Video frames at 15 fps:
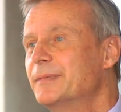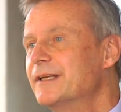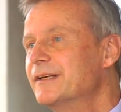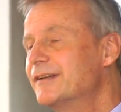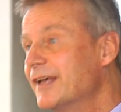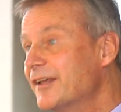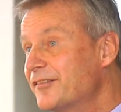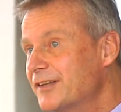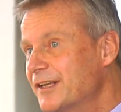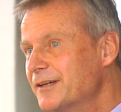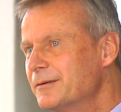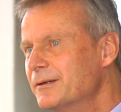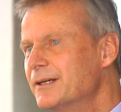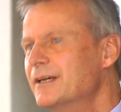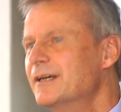been
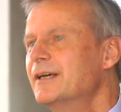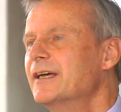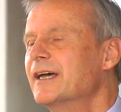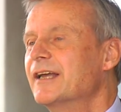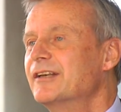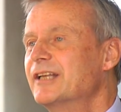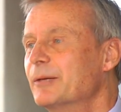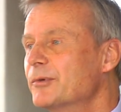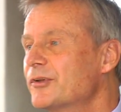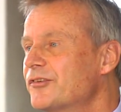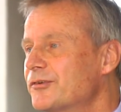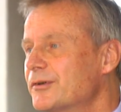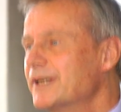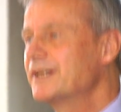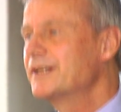testing and
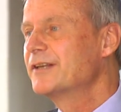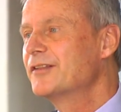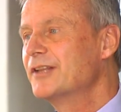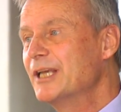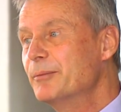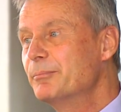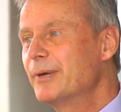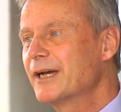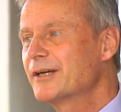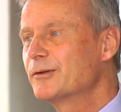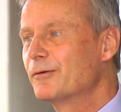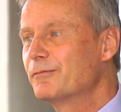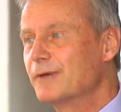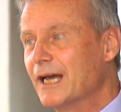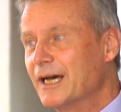demonstrating the impact
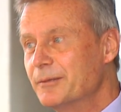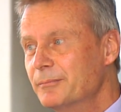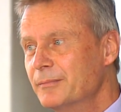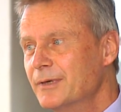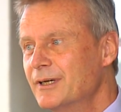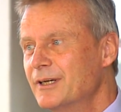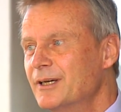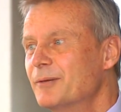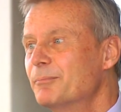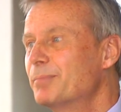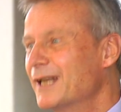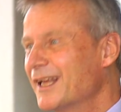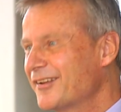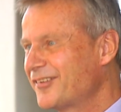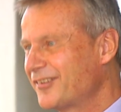of lime
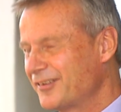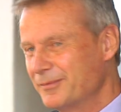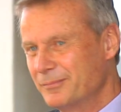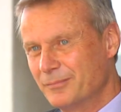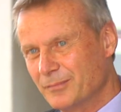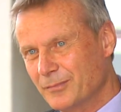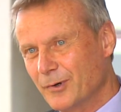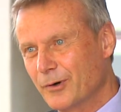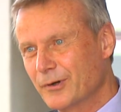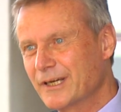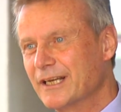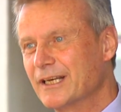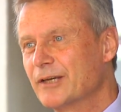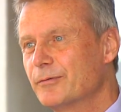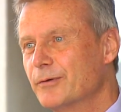plus
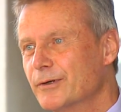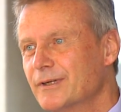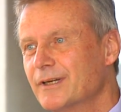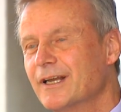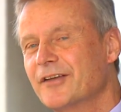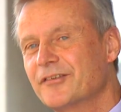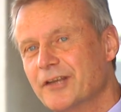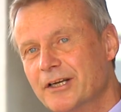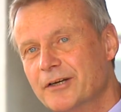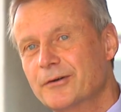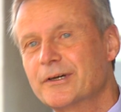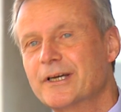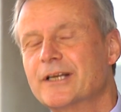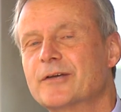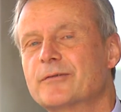organic fertilizer,
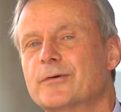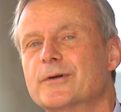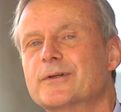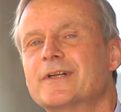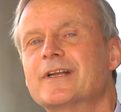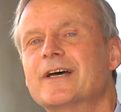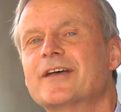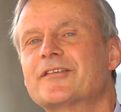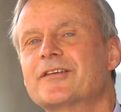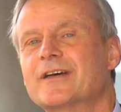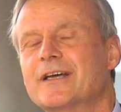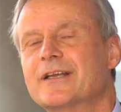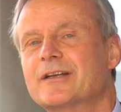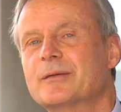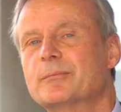inorganic fertilizer
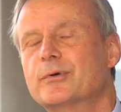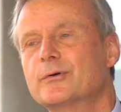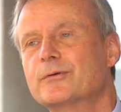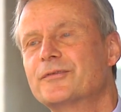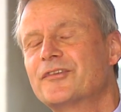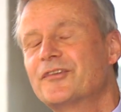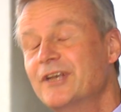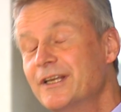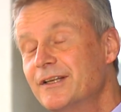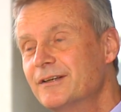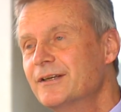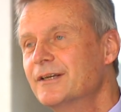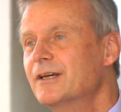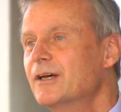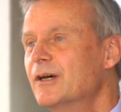and improved seed
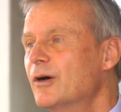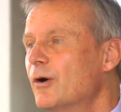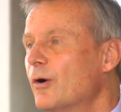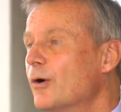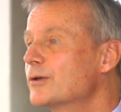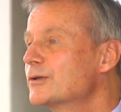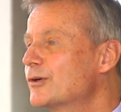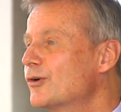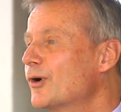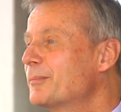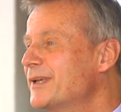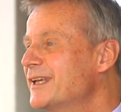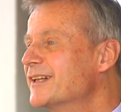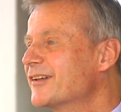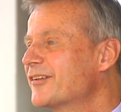on
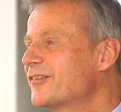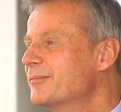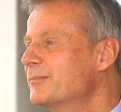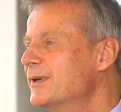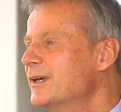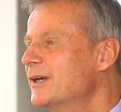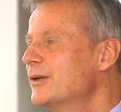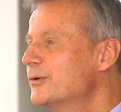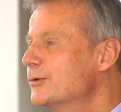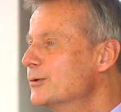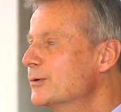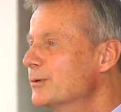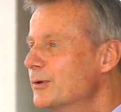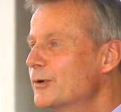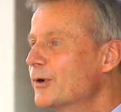crop yields
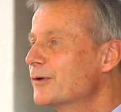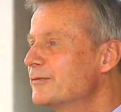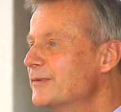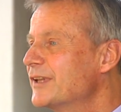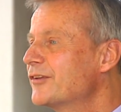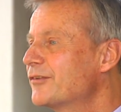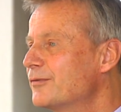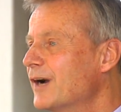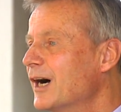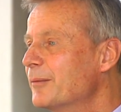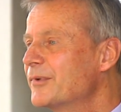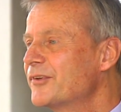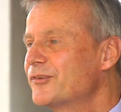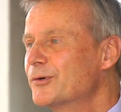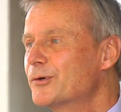to convince
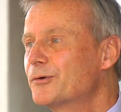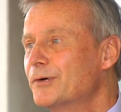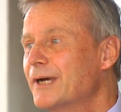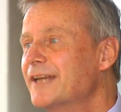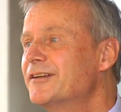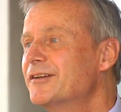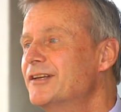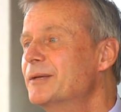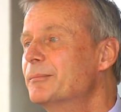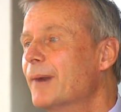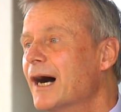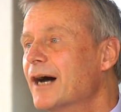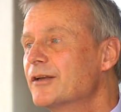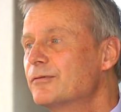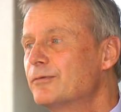farmers to create
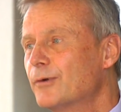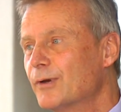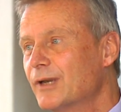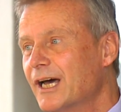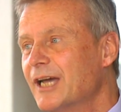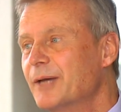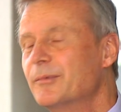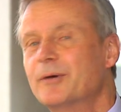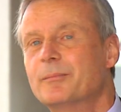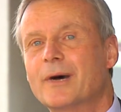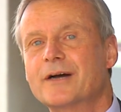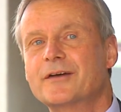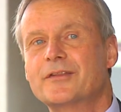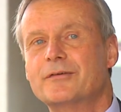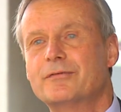demand for lime
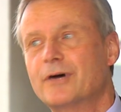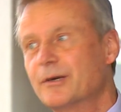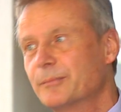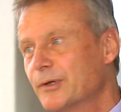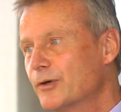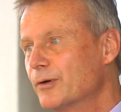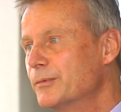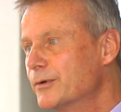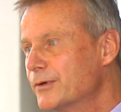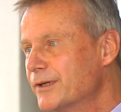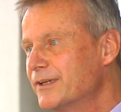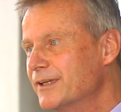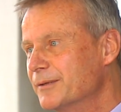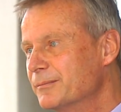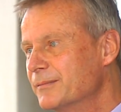among the farming
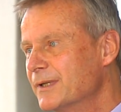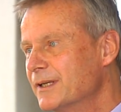community.